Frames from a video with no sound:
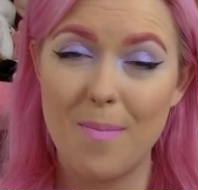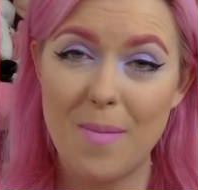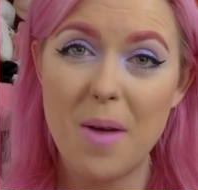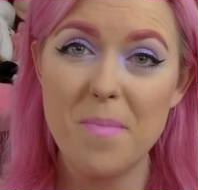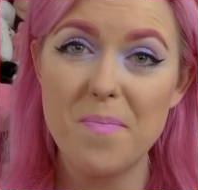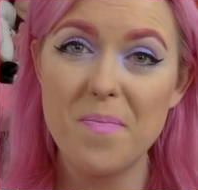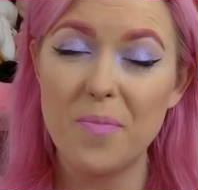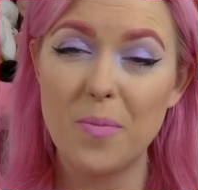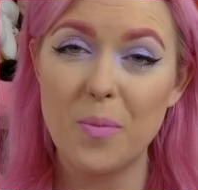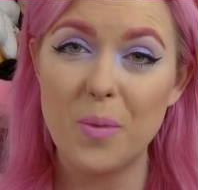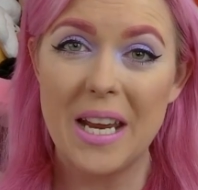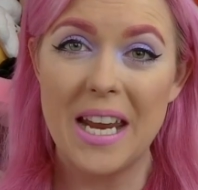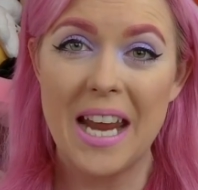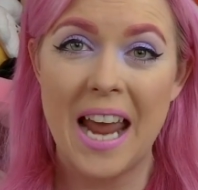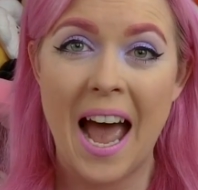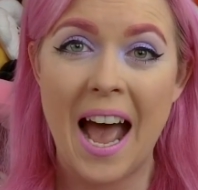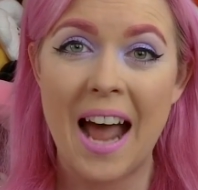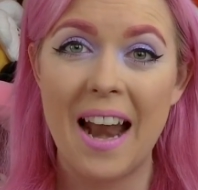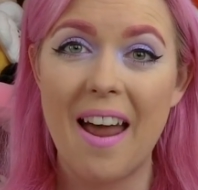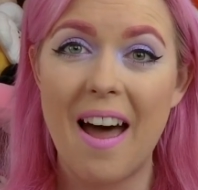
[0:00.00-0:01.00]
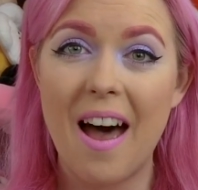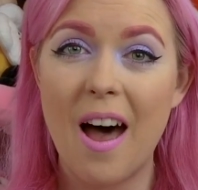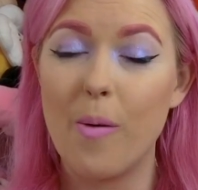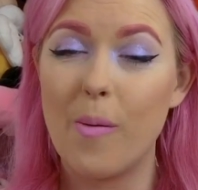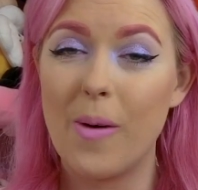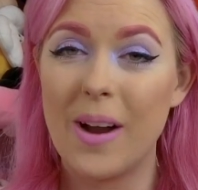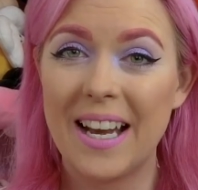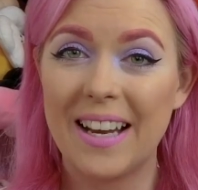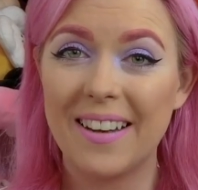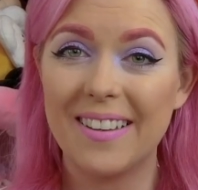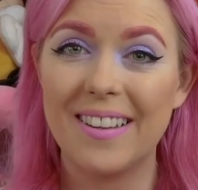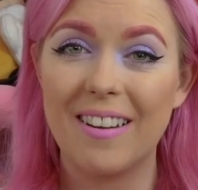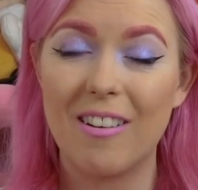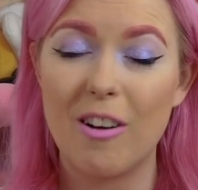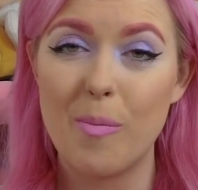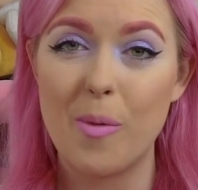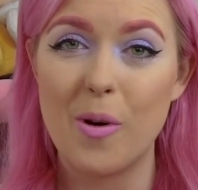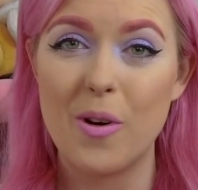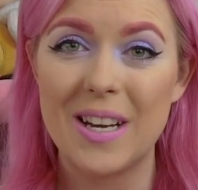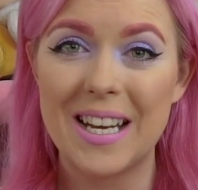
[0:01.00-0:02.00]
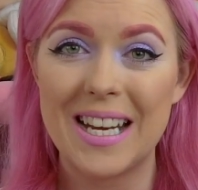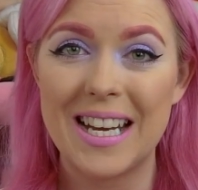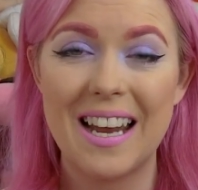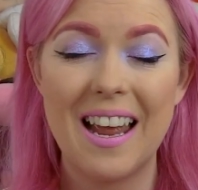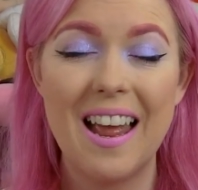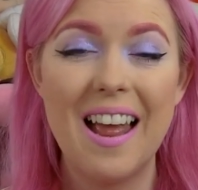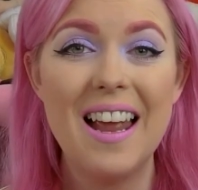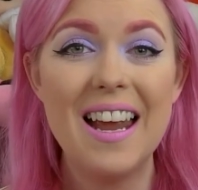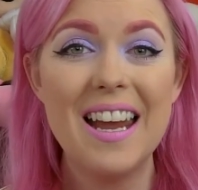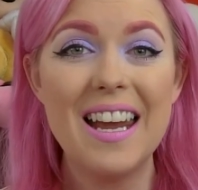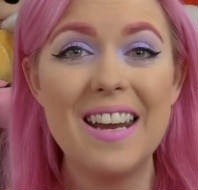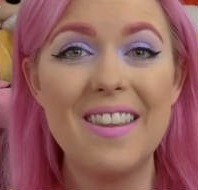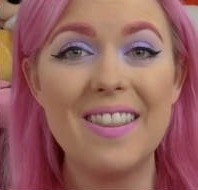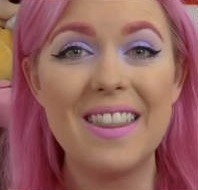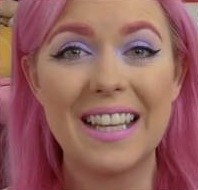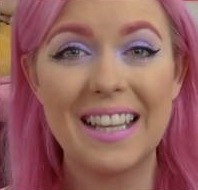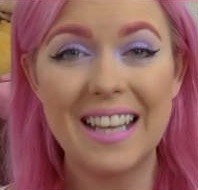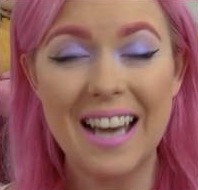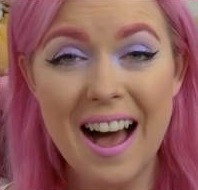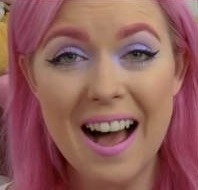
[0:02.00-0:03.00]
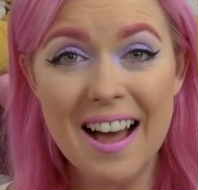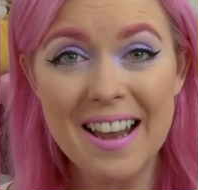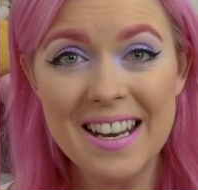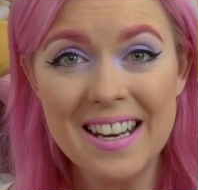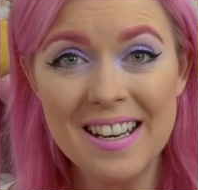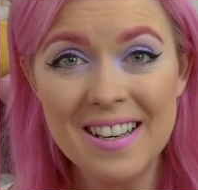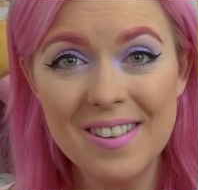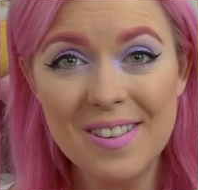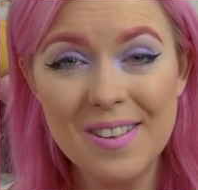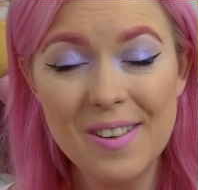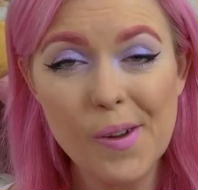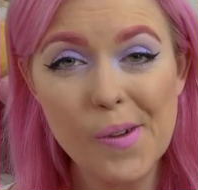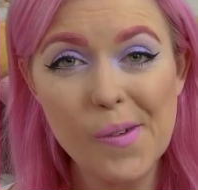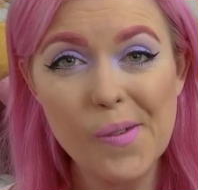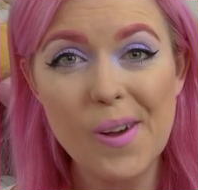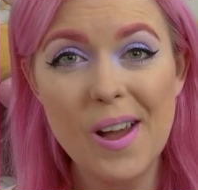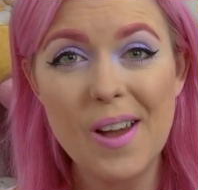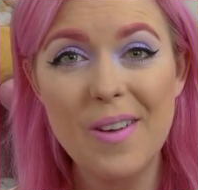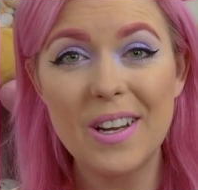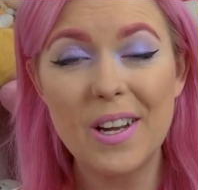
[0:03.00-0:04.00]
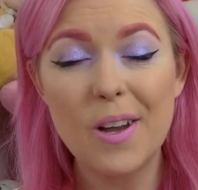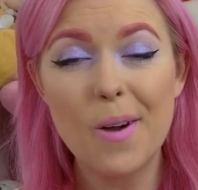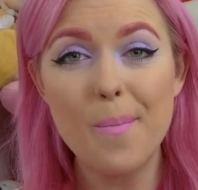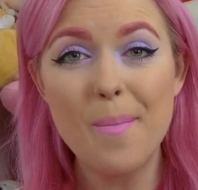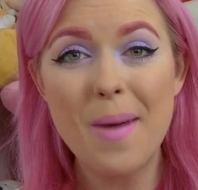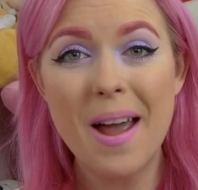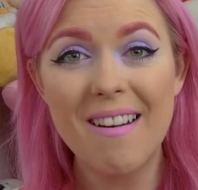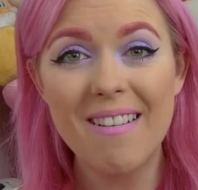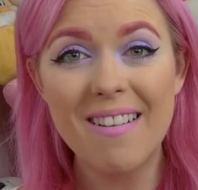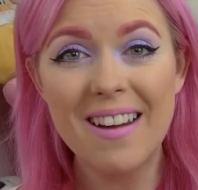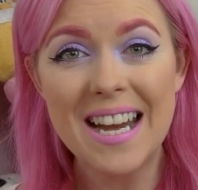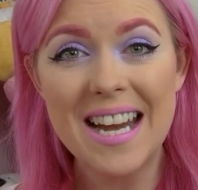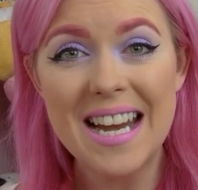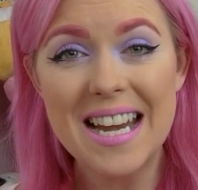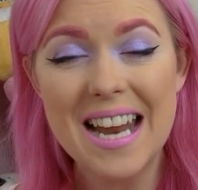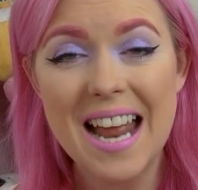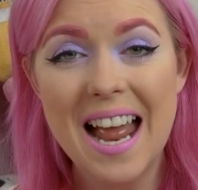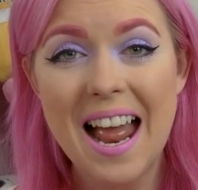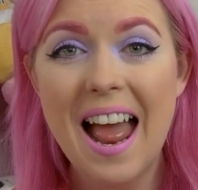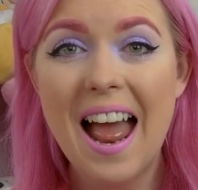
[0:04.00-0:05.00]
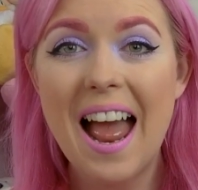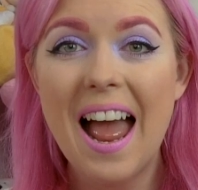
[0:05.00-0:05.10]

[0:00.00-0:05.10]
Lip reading: up. We had our wedding ceremony in the garden where we got married,